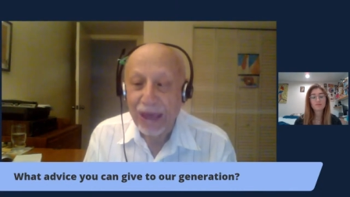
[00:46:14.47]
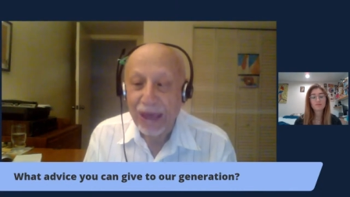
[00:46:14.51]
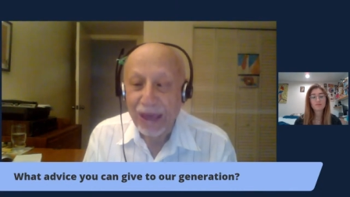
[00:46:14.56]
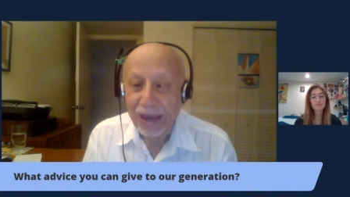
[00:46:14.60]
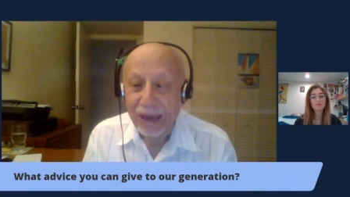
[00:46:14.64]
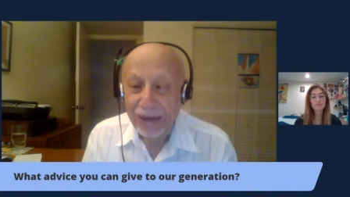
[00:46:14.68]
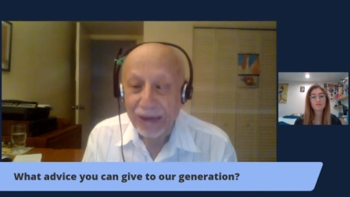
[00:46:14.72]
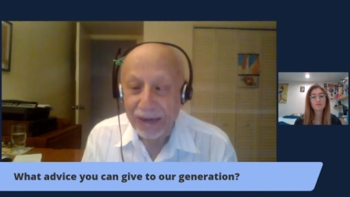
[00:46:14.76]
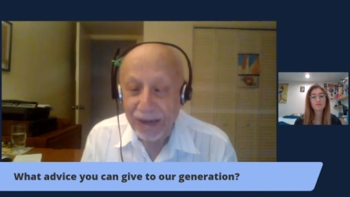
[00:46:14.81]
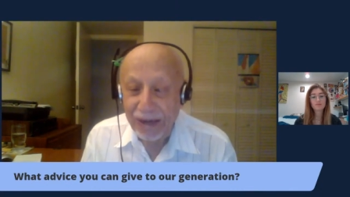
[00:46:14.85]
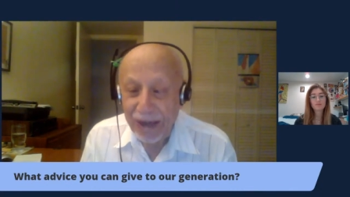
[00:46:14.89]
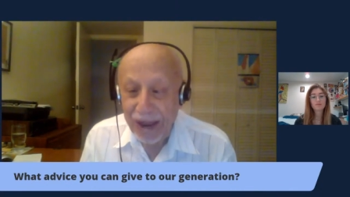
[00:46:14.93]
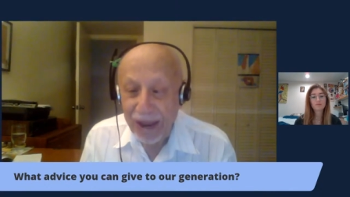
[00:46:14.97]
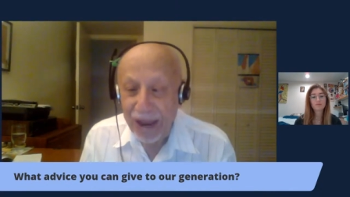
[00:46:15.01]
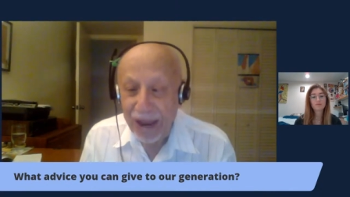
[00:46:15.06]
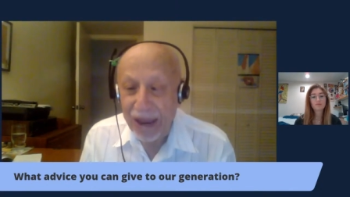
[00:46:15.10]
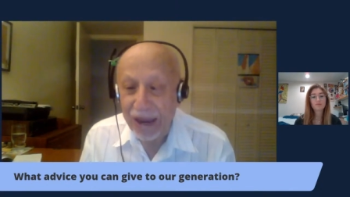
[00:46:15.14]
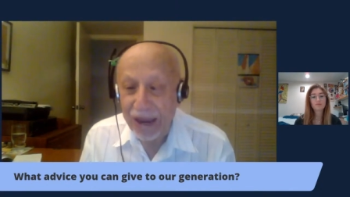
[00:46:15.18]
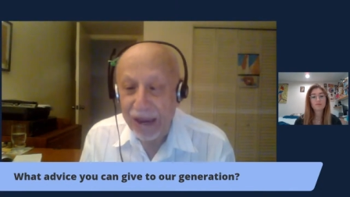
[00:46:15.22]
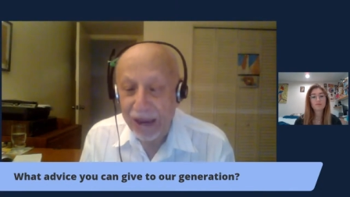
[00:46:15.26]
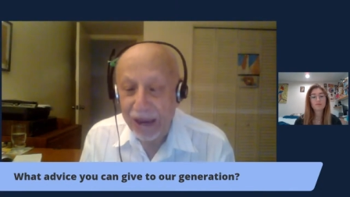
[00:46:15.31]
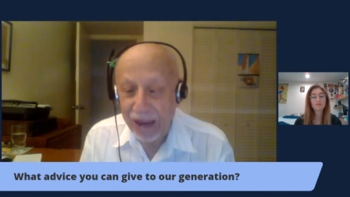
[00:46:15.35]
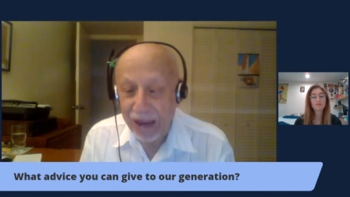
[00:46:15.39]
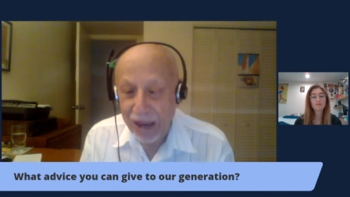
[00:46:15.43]
and
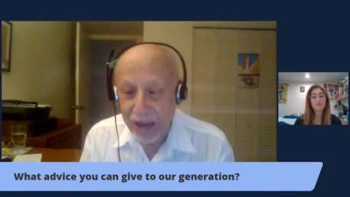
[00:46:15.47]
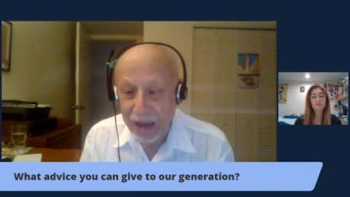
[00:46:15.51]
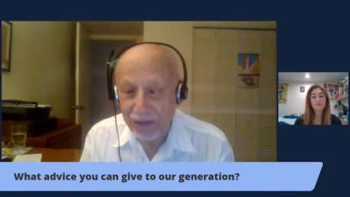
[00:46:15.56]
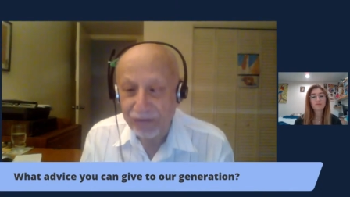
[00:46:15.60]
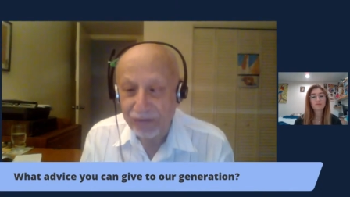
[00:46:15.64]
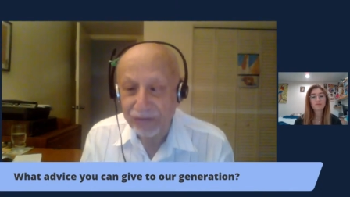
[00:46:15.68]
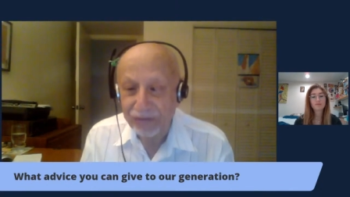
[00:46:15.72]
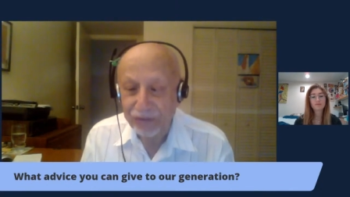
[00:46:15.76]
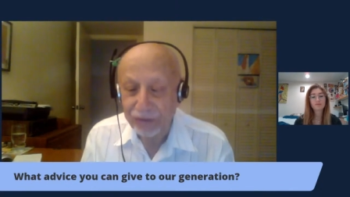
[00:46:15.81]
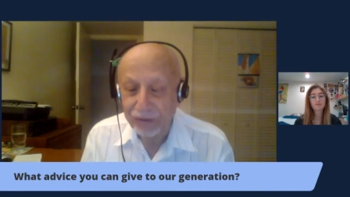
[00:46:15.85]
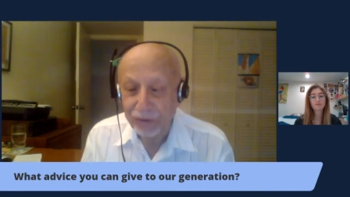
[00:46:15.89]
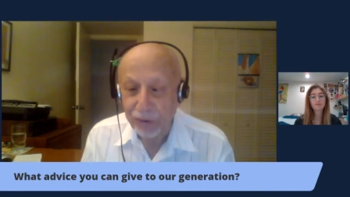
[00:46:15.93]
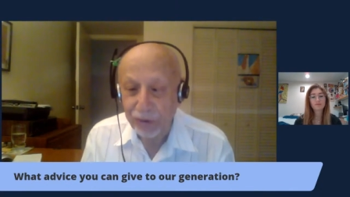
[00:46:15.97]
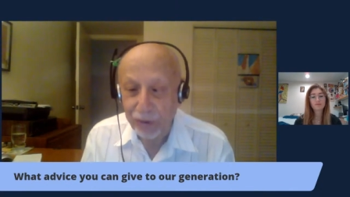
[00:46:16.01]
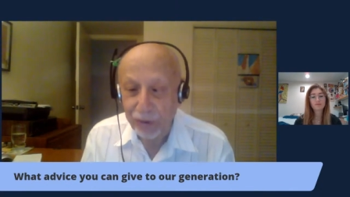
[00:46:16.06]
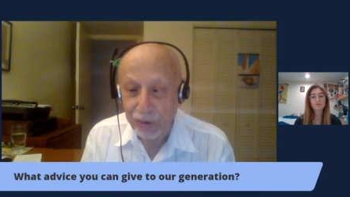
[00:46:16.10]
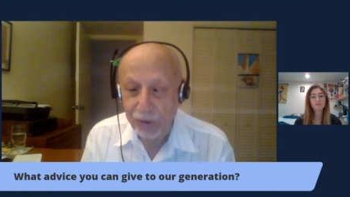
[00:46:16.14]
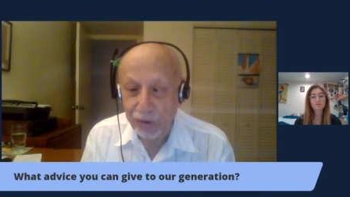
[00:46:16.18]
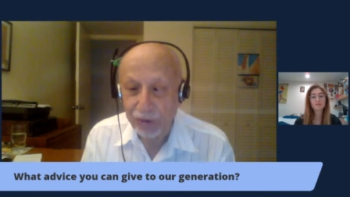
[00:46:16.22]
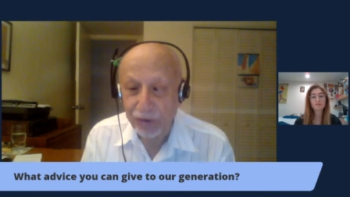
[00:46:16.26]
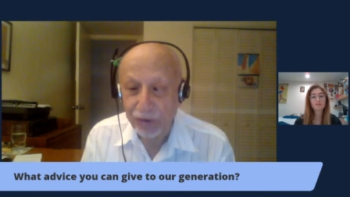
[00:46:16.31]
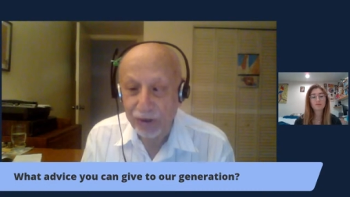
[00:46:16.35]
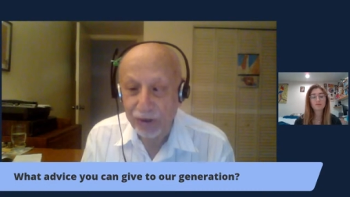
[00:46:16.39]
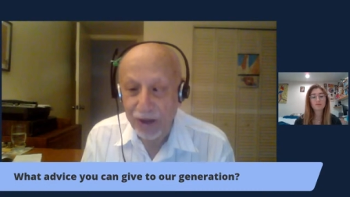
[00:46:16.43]
they have to
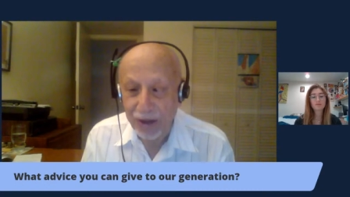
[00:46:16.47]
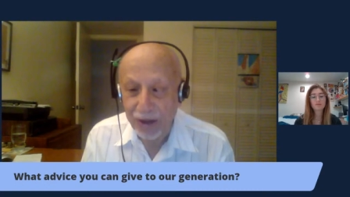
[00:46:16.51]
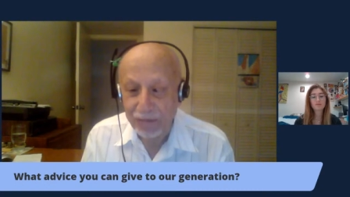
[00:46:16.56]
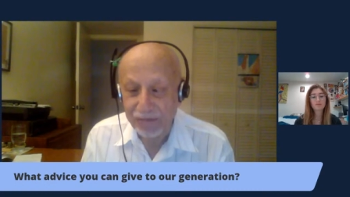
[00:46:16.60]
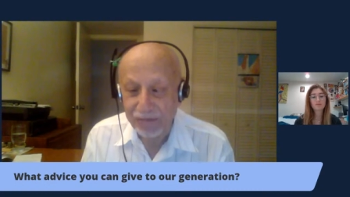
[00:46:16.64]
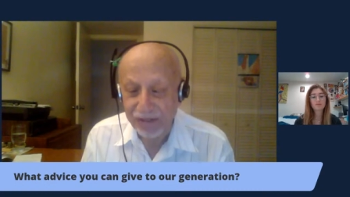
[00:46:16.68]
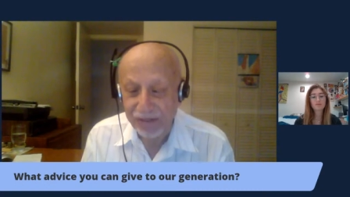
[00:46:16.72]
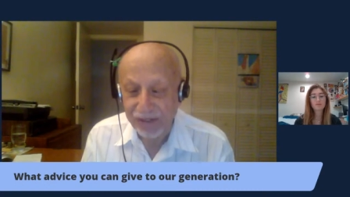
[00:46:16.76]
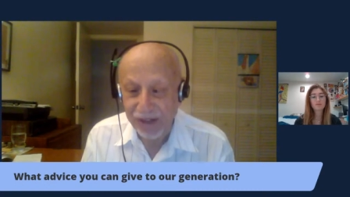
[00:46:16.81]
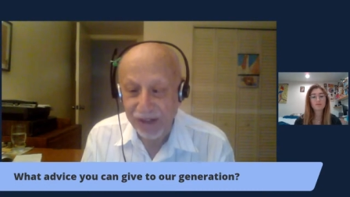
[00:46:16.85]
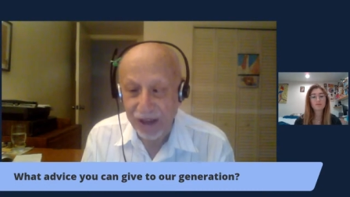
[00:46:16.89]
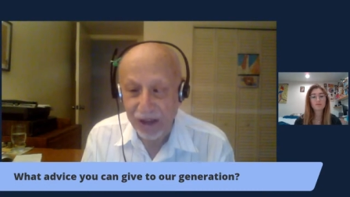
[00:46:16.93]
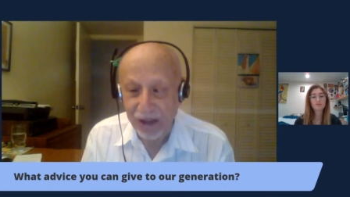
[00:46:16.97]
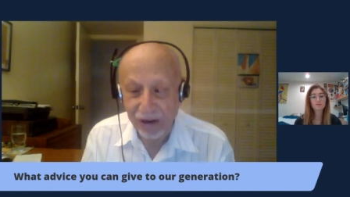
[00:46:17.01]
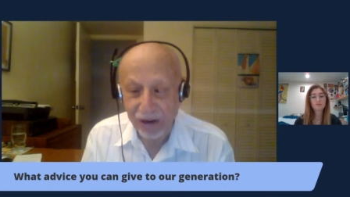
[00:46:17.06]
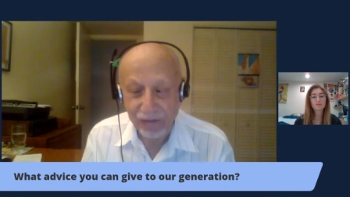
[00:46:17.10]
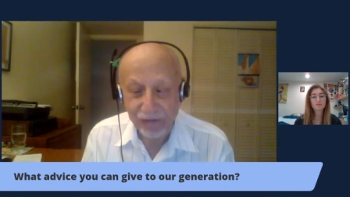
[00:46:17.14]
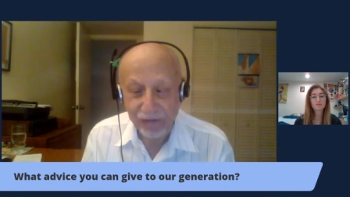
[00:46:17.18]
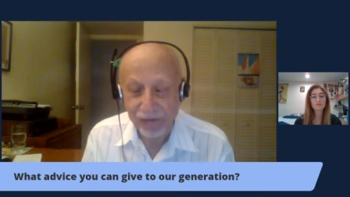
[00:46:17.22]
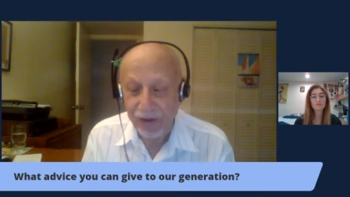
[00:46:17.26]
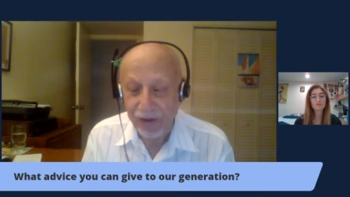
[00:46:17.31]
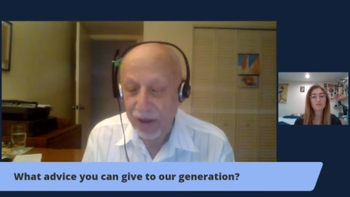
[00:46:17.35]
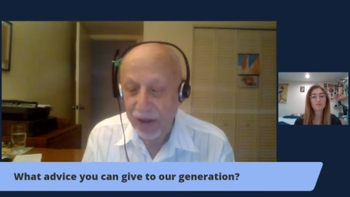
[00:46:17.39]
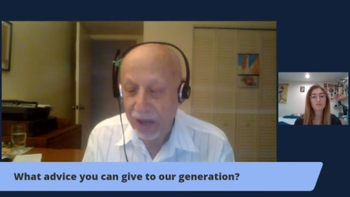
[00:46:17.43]
learn themselves
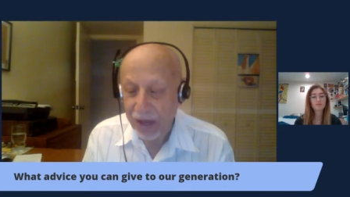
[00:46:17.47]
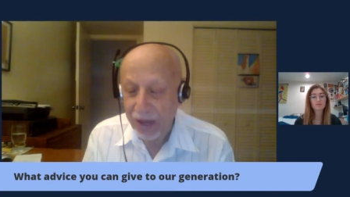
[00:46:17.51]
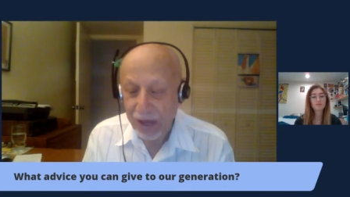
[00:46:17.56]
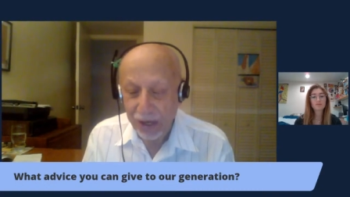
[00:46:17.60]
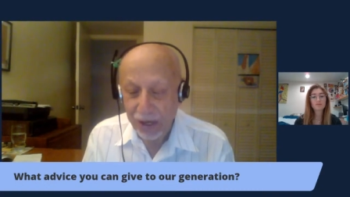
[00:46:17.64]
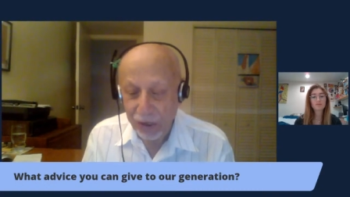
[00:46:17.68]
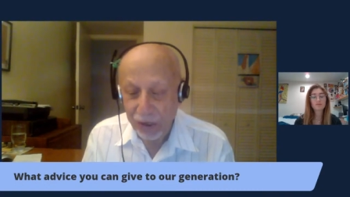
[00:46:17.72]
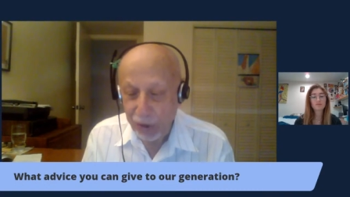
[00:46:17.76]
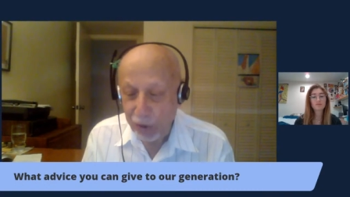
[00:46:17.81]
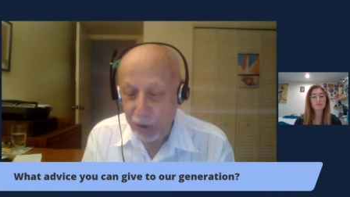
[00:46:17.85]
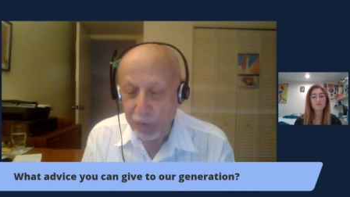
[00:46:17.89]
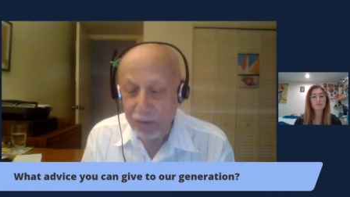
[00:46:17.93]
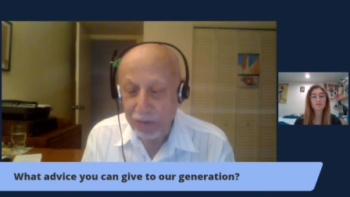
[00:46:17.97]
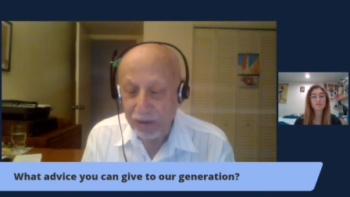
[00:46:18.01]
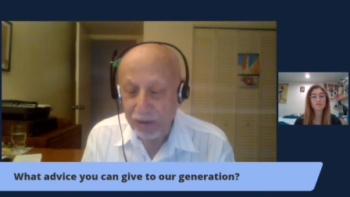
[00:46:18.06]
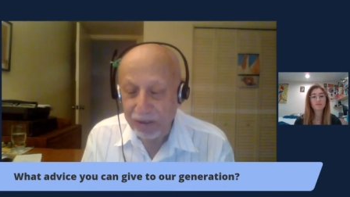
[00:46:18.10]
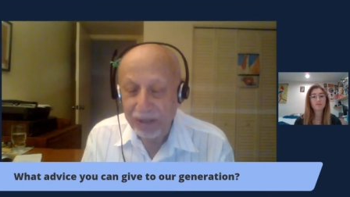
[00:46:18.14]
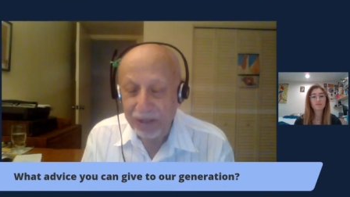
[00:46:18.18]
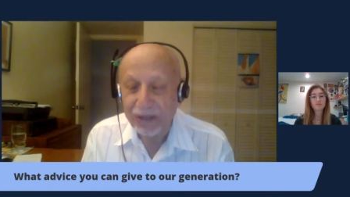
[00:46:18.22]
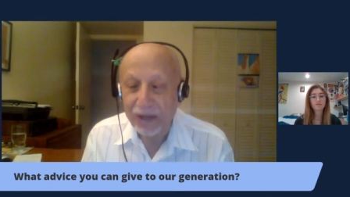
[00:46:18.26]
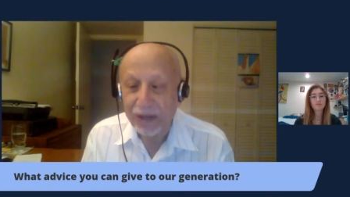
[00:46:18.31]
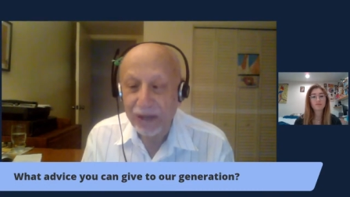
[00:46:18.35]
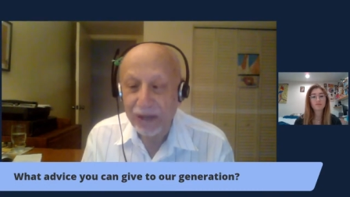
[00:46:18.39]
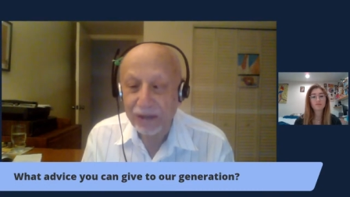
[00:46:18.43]

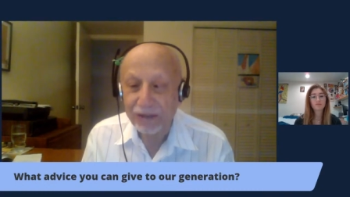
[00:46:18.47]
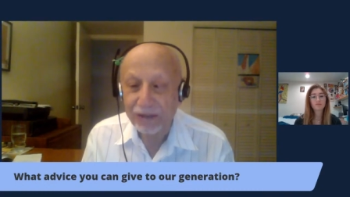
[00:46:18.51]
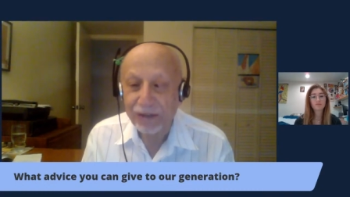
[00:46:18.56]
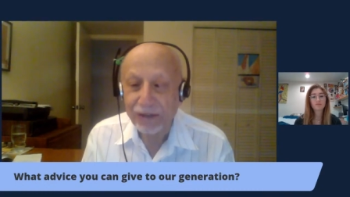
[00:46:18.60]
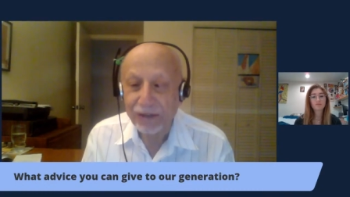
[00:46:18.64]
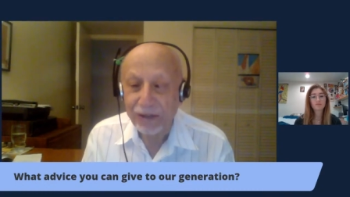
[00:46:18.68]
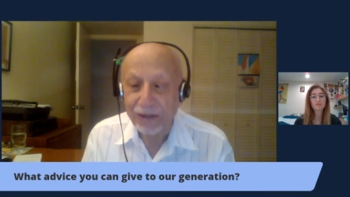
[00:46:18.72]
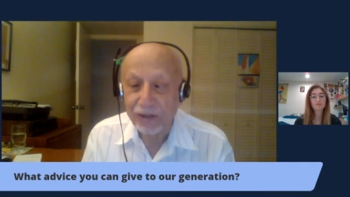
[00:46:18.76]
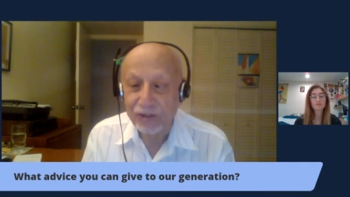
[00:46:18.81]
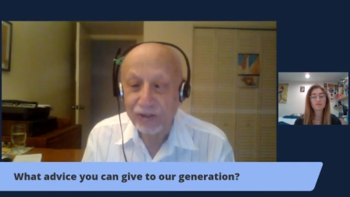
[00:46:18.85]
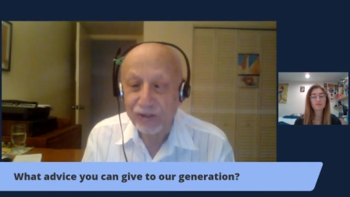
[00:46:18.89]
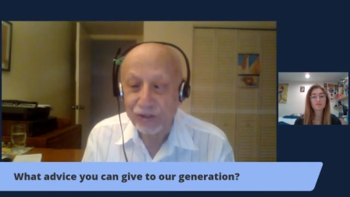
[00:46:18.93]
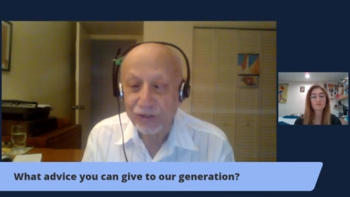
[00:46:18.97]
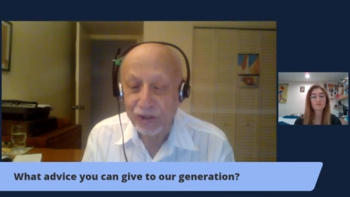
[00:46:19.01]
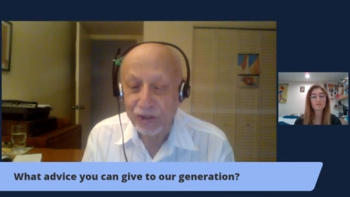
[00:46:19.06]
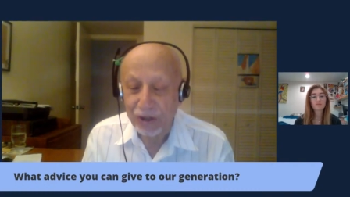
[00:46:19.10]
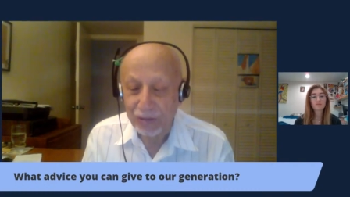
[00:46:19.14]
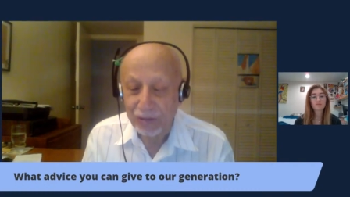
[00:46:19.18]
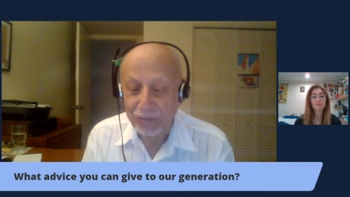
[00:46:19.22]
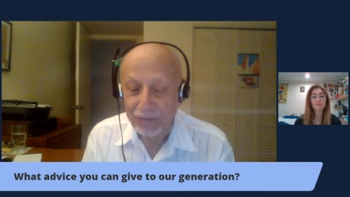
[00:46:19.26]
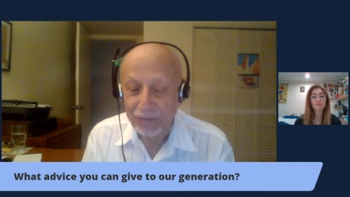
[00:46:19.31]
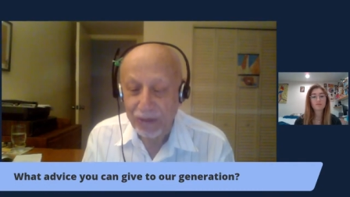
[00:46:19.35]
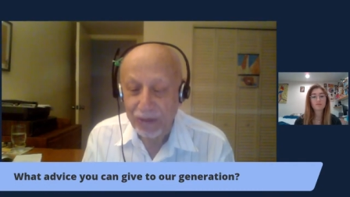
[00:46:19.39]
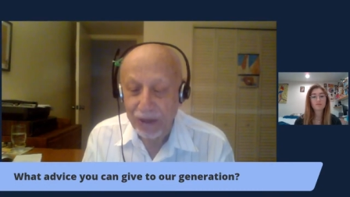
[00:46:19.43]
Nobody can teach
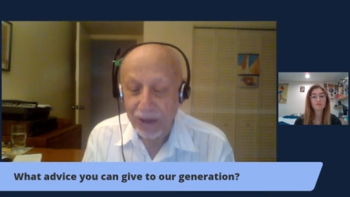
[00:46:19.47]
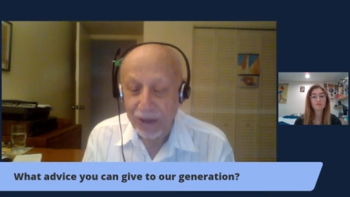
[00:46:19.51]
them